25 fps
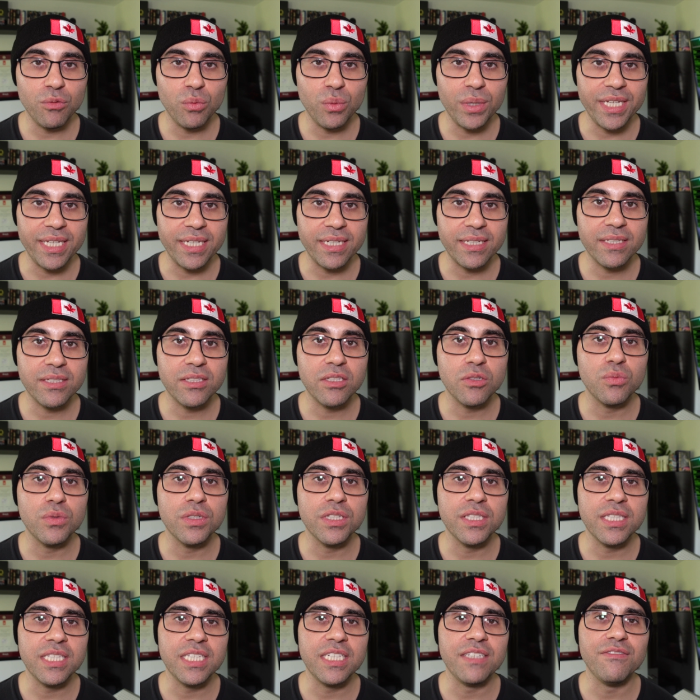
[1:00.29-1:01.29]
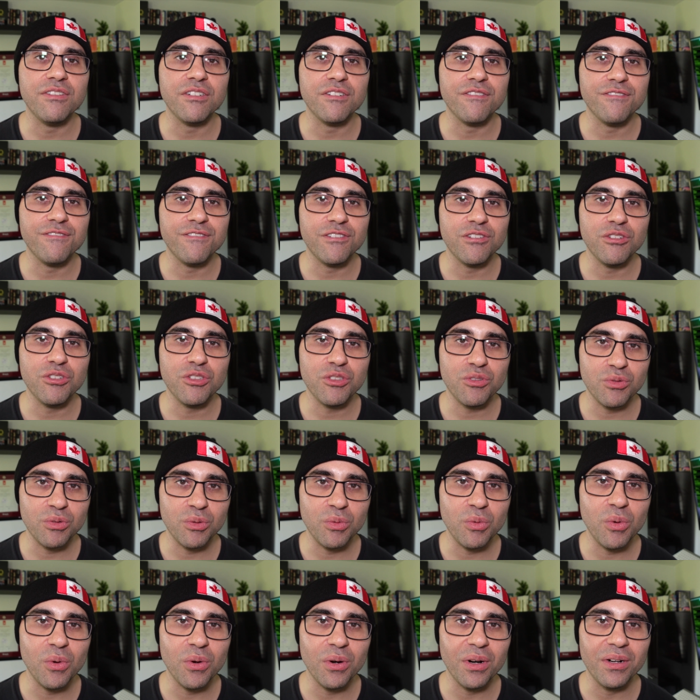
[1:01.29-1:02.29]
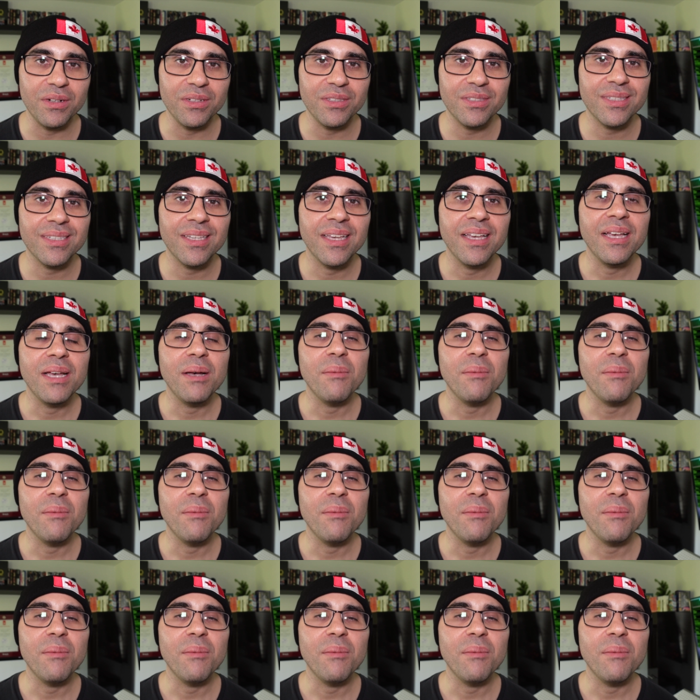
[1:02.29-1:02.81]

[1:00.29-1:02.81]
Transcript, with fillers: weeks to receive your first rewards,